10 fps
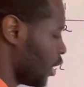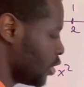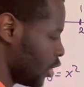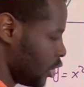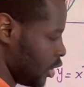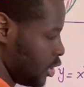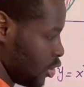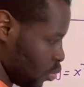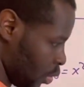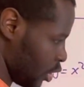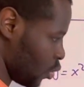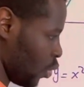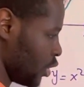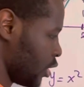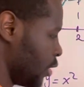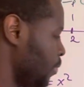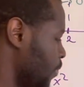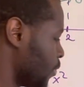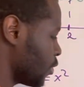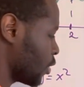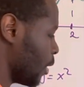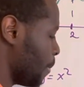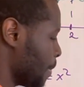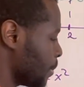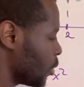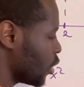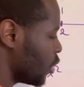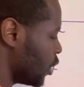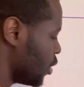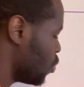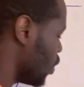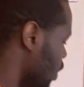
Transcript: so this is one equation. Okay, so this one